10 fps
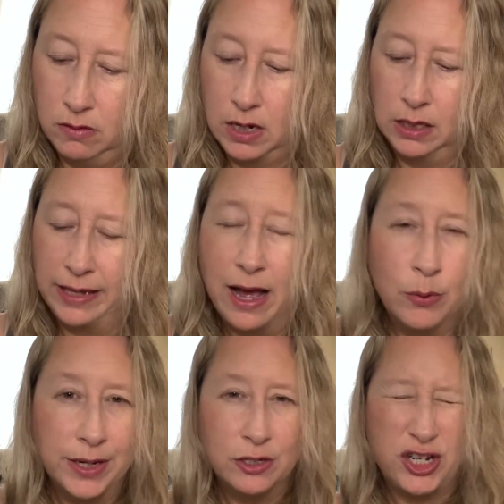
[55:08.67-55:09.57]

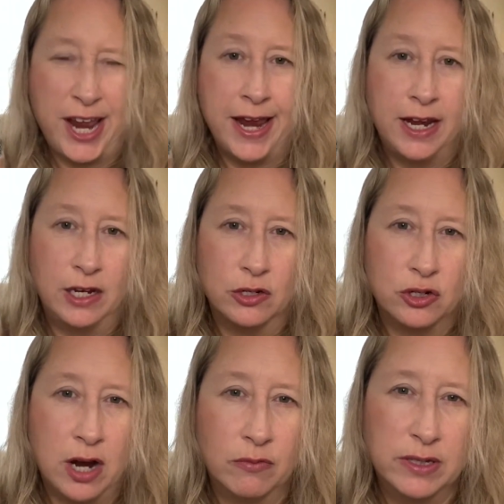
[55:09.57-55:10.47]
allowing change,
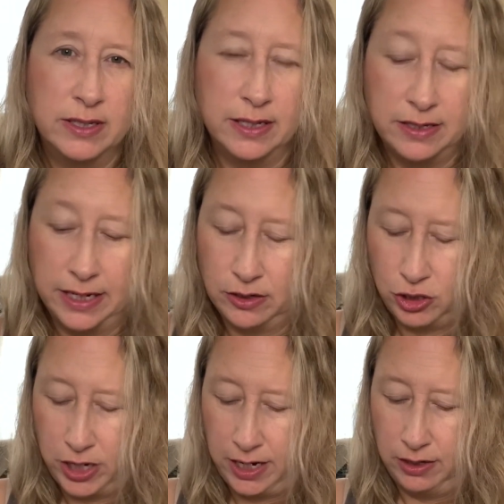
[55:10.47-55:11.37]
not resisting
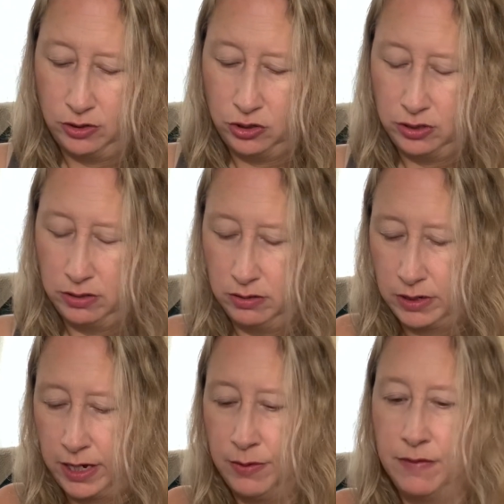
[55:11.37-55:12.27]
change.
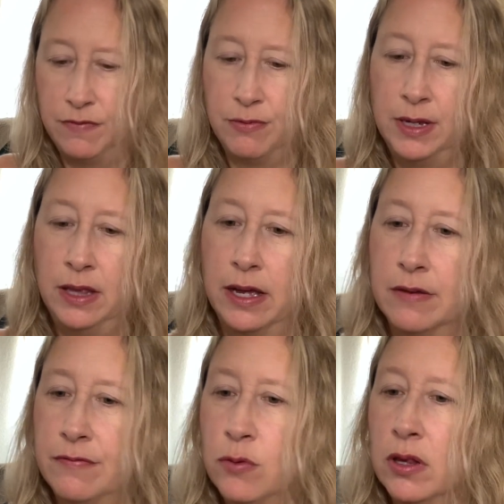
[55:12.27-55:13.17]
Okay, we have
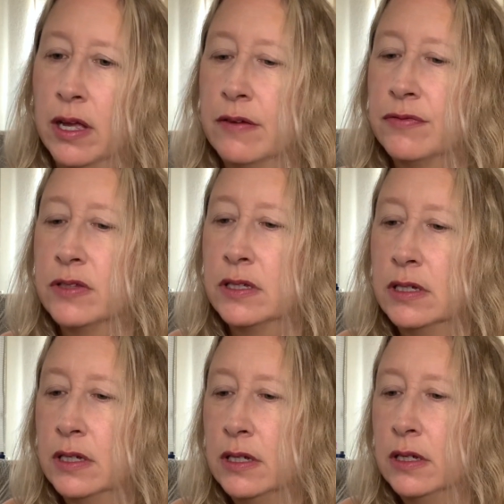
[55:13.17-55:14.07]
4 left.
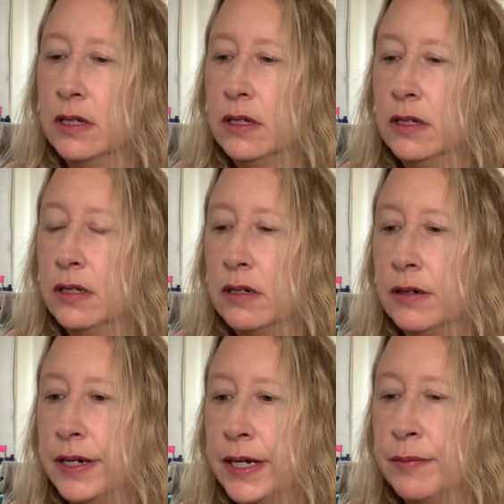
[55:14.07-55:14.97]
All
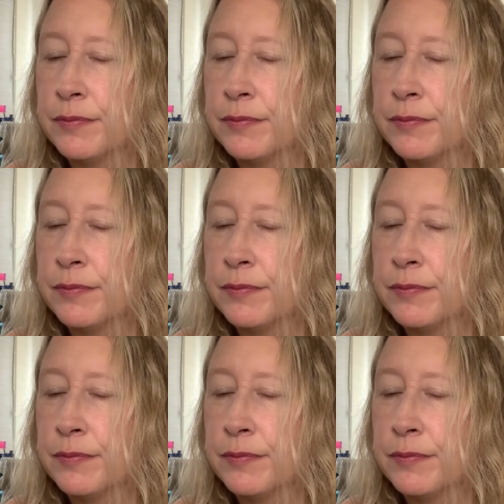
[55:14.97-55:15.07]
right.